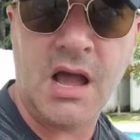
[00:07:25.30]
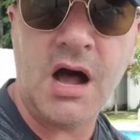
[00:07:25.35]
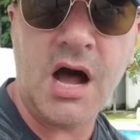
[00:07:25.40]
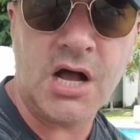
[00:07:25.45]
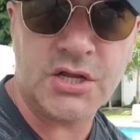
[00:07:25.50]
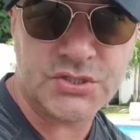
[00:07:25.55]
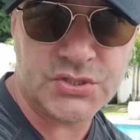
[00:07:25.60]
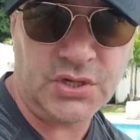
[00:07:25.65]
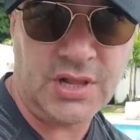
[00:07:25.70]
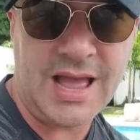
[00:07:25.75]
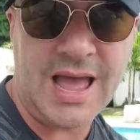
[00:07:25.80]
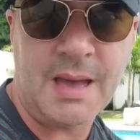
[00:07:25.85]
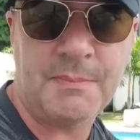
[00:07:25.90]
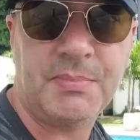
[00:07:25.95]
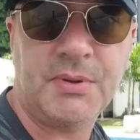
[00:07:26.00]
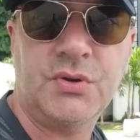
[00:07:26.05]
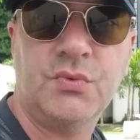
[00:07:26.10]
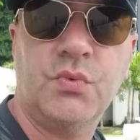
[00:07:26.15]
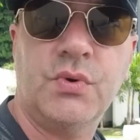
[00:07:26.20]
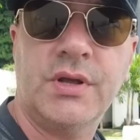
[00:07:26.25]
Also
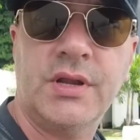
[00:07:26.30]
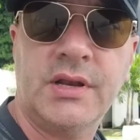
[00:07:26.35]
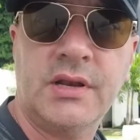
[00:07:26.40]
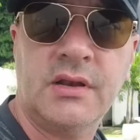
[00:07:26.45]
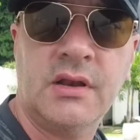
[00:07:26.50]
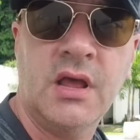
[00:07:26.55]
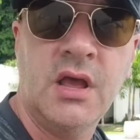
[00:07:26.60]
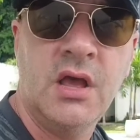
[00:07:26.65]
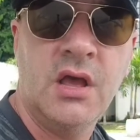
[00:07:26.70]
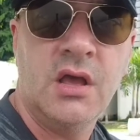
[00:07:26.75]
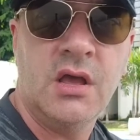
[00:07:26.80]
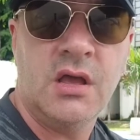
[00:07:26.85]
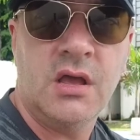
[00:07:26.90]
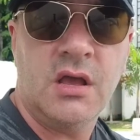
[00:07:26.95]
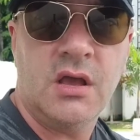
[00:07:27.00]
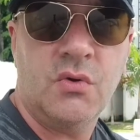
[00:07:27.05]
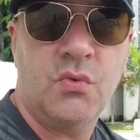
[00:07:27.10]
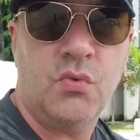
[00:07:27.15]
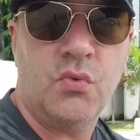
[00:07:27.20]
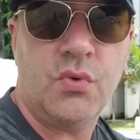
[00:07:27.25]
happened when
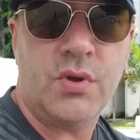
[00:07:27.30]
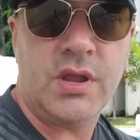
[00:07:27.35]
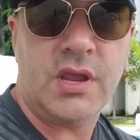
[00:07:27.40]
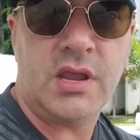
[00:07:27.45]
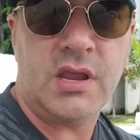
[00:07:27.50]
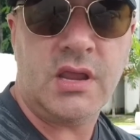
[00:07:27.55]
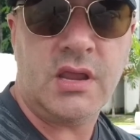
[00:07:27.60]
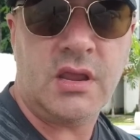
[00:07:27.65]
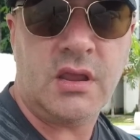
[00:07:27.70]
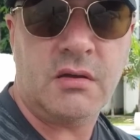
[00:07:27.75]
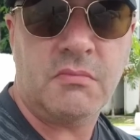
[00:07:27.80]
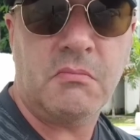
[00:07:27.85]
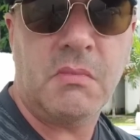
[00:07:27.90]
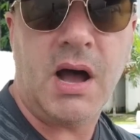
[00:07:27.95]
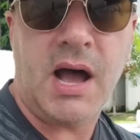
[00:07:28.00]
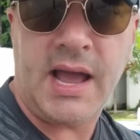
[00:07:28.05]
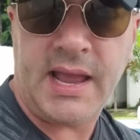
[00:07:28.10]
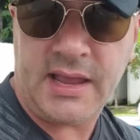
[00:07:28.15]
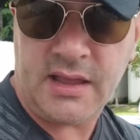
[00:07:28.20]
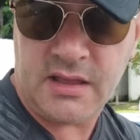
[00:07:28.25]

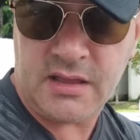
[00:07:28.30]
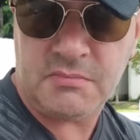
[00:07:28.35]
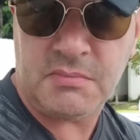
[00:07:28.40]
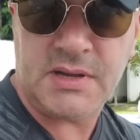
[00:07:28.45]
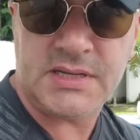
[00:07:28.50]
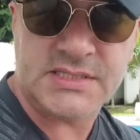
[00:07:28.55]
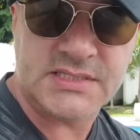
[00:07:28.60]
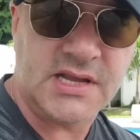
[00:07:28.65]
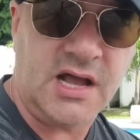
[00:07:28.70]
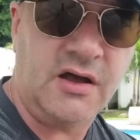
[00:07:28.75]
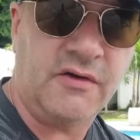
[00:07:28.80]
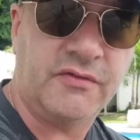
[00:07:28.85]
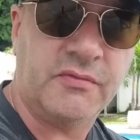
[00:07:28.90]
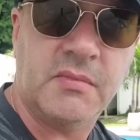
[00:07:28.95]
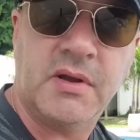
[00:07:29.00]
myself